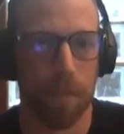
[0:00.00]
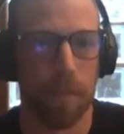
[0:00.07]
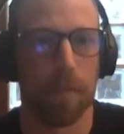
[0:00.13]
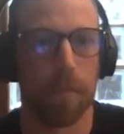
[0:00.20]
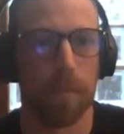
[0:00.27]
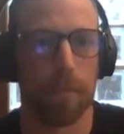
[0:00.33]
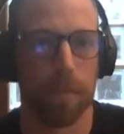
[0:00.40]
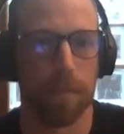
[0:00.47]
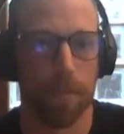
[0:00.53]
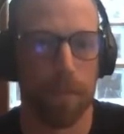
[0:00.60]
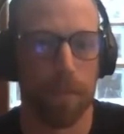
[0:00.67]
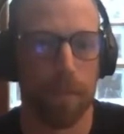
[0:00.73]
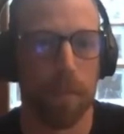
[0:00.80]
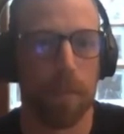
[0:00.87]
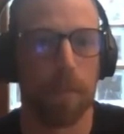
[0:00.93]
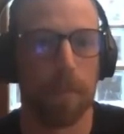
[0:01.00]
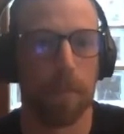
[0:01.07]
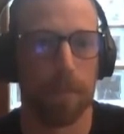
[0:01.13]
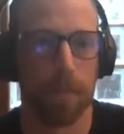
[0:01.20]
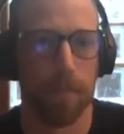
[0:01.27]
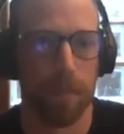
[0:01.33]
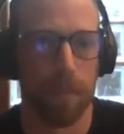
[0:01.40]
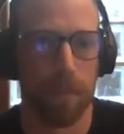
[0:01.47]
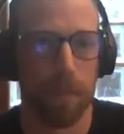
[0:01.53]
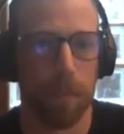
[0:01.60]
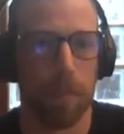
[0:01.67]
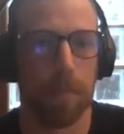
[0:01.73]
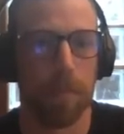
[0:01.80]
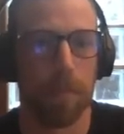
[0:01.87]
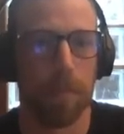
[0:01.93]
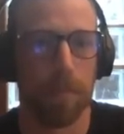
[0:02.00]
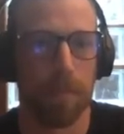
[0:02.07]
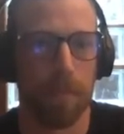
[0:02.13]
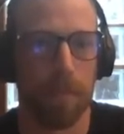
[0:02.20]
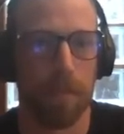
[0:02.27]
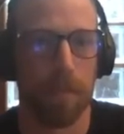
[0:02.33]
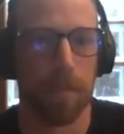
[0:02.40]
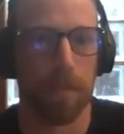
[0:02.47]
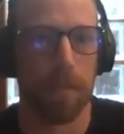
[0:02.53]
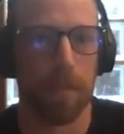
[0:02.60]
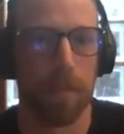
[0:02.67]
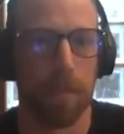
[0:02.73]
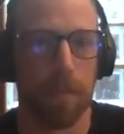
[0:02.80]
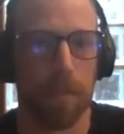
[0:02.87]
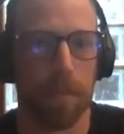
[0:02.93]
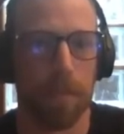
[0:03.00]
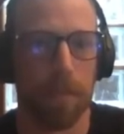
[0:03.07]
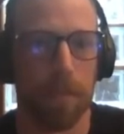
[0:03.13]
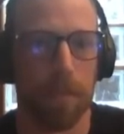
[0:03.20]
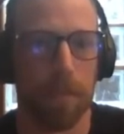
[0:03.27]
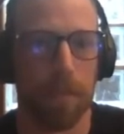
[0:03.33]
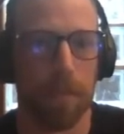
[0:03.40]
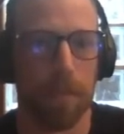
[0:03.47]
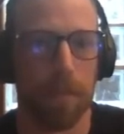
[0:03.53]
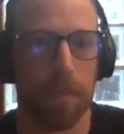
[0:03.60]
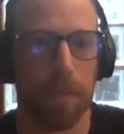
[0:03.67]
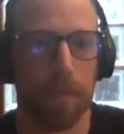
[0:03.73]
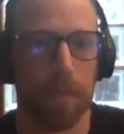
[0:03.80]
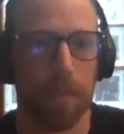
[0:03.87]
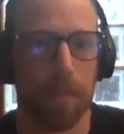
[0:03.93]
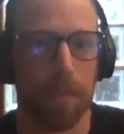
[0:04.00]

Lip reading: [no speech]